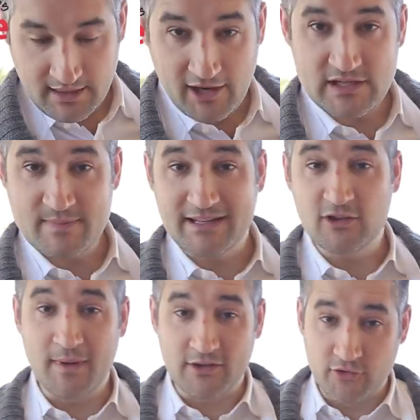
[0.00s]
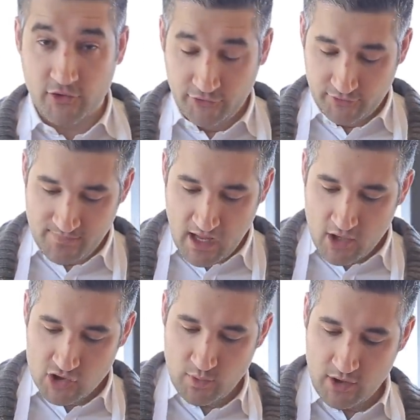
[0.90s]
Now let's make the tomato sauce.
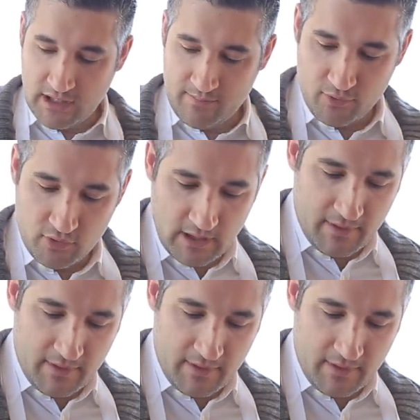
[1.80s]
So we're going to put